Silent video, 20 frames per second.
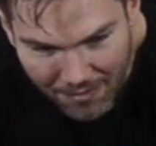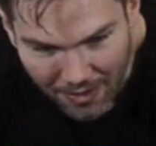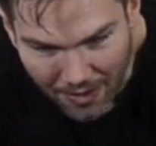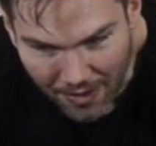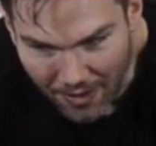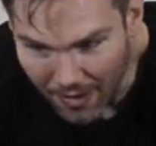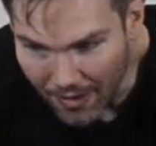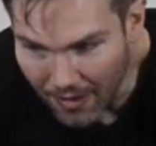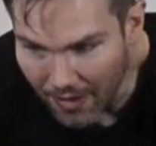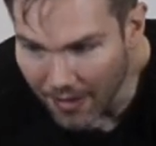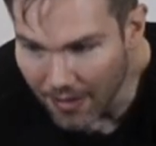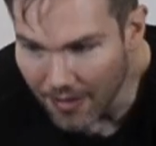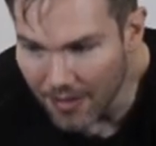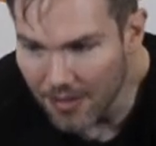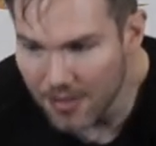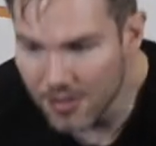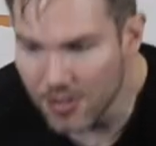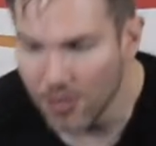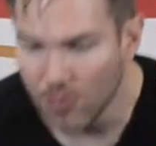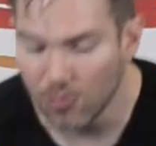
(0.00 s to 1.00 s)

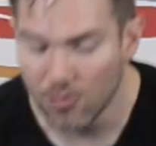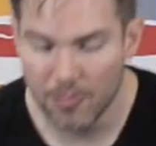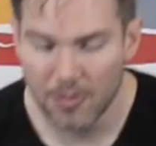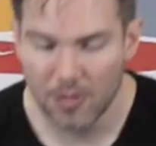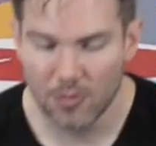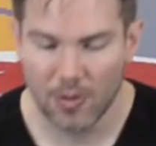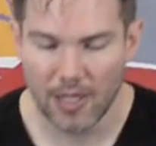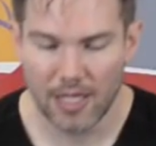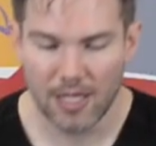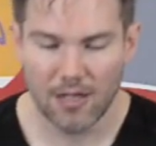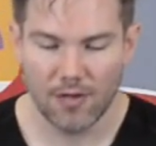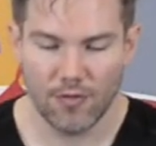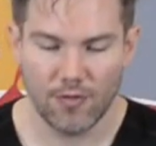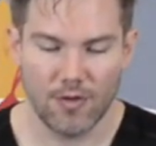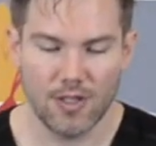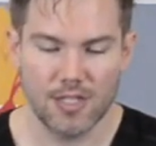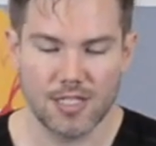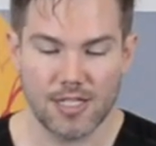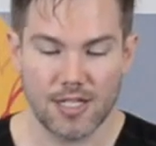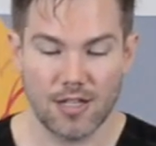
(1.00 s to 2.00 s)
And so we'll be waiting
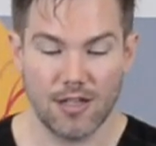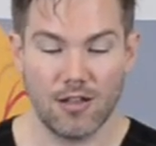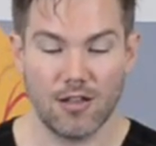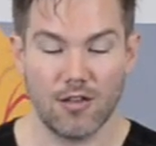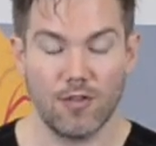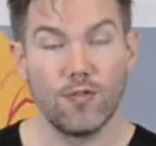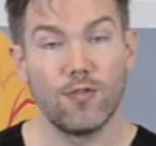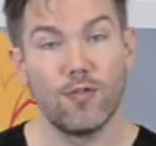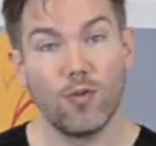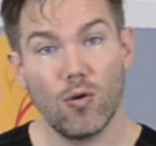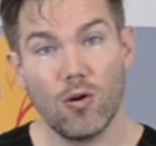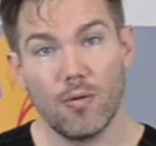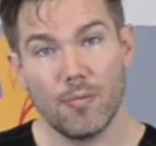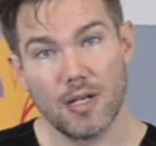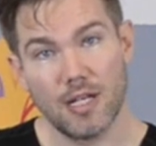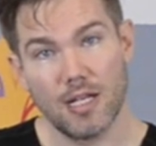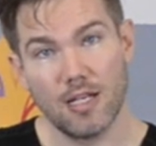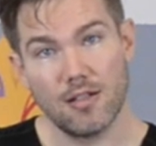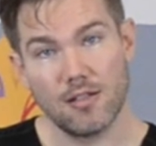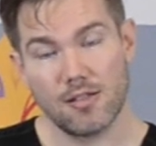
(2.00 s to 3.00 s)
until 4
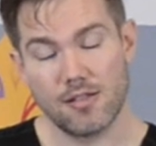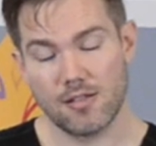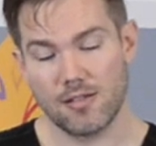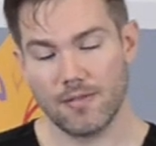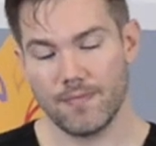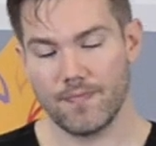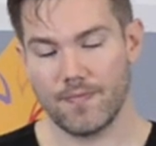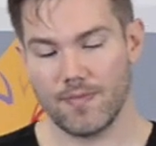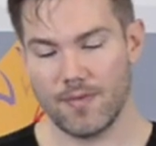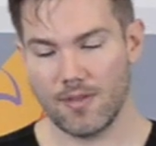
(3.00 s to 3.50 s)
minutes.